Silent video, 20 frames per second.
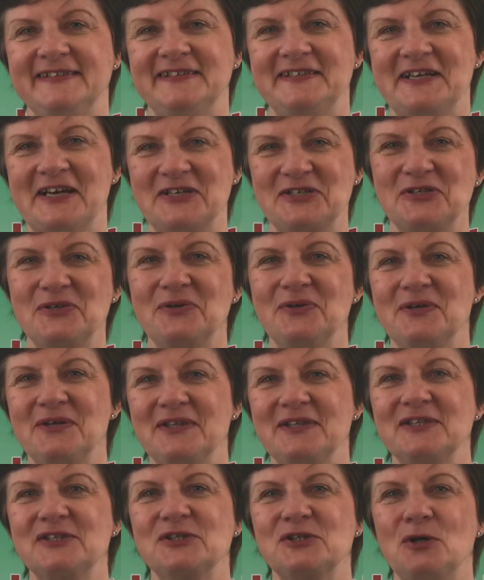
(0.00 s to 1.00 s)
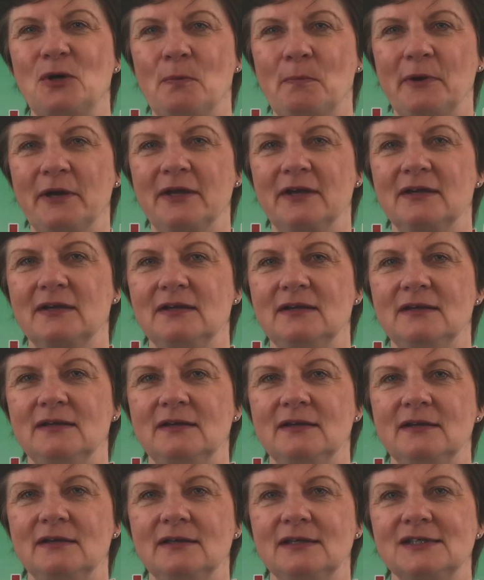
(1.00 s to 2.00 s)
As you look at this topic,
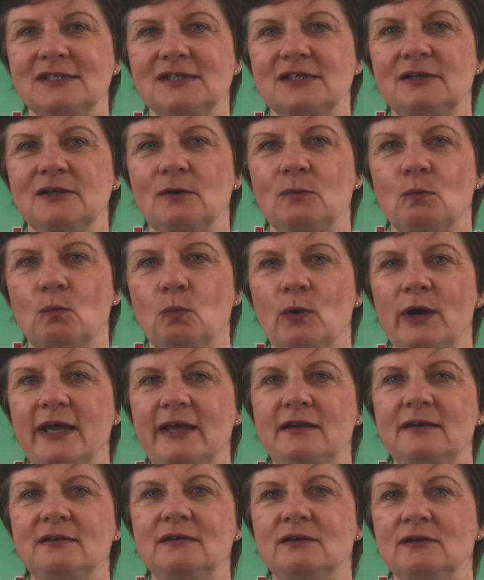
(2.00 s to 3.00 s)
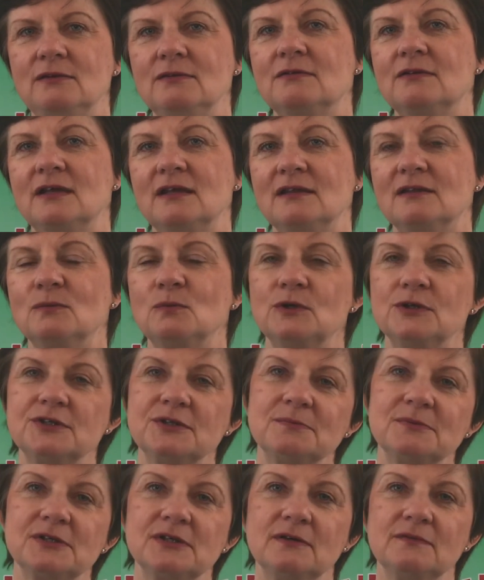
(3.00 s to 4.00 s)
consider when you think the
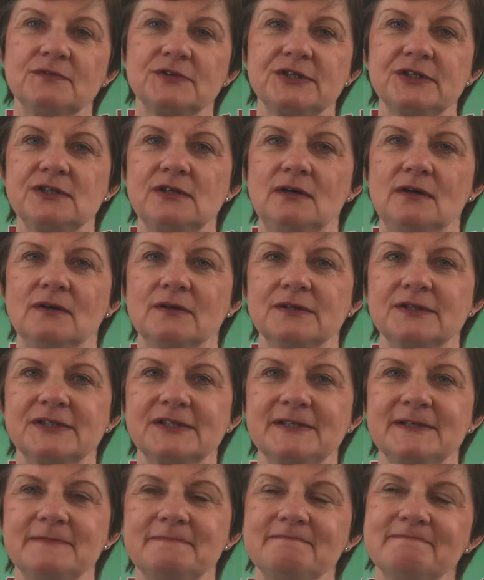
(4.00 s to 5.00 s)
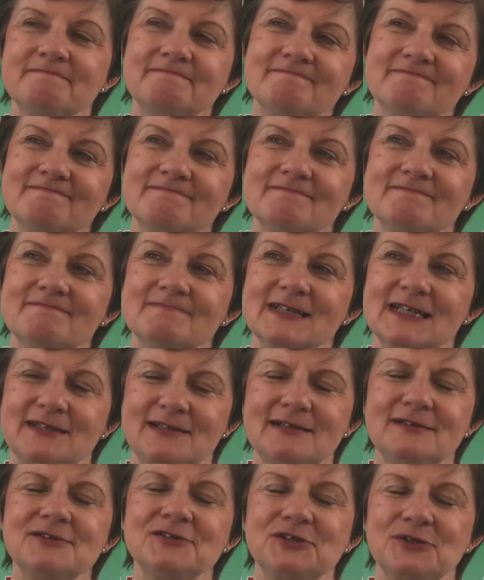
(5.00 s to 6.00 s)
worship service starts. And the
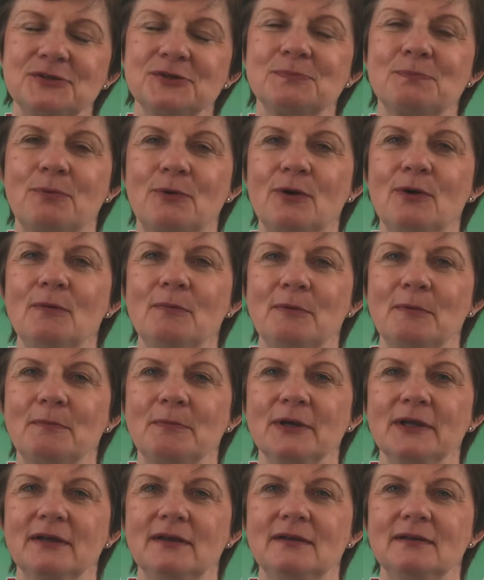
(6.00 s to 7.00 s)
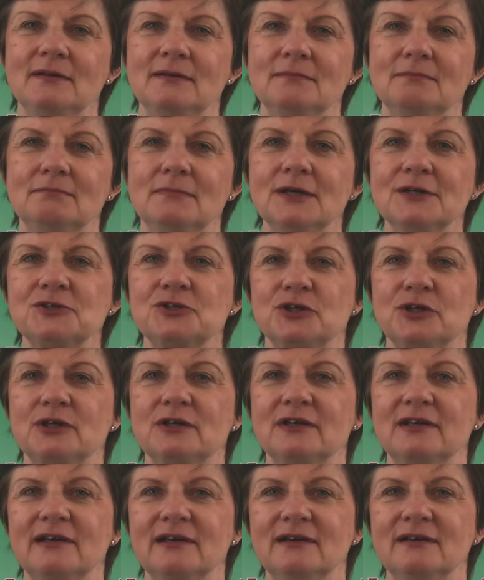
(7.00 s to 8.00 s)
answer is probably much
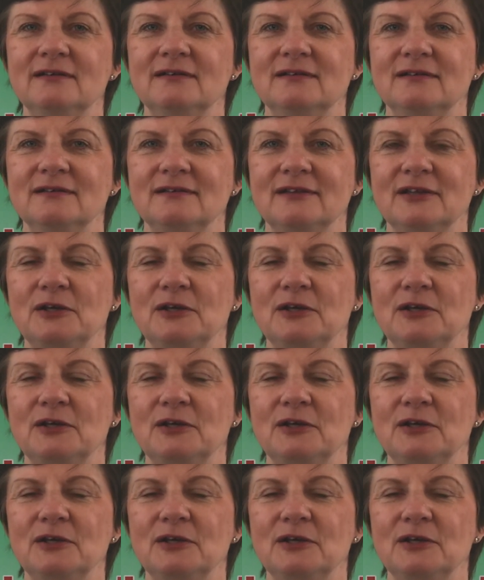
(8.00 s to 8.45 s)
earlier than